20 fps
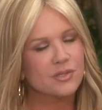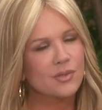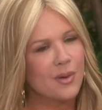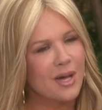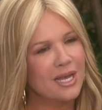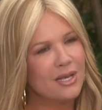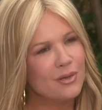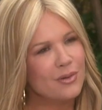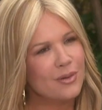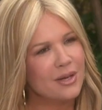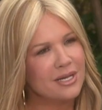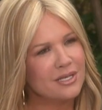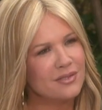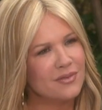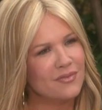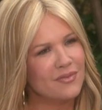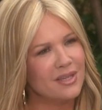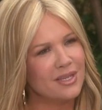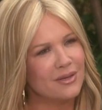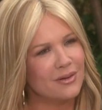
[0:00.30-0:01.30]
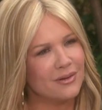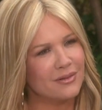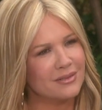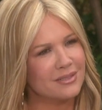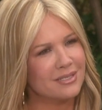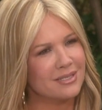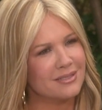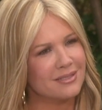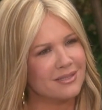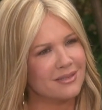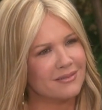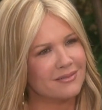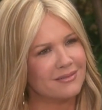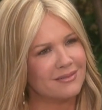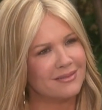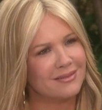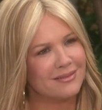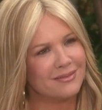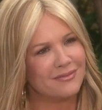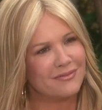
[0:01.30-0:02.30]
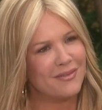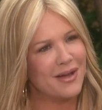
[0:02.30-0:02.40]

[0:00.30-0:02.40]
So how do you guys feel? This is the, the